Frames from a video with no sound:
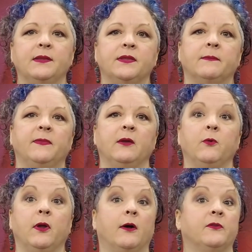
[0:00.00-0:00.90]
is something
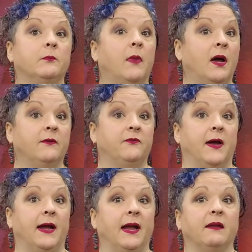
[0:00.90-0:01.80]
we often
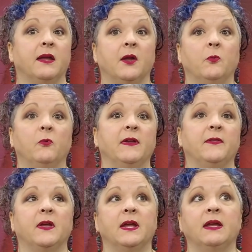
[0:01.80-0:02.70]
modify
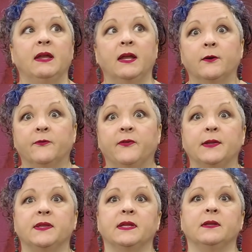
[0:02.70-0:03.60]
with
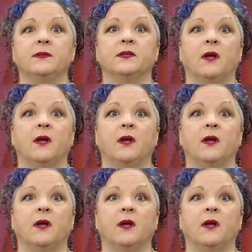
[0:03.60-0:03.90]
interfacings,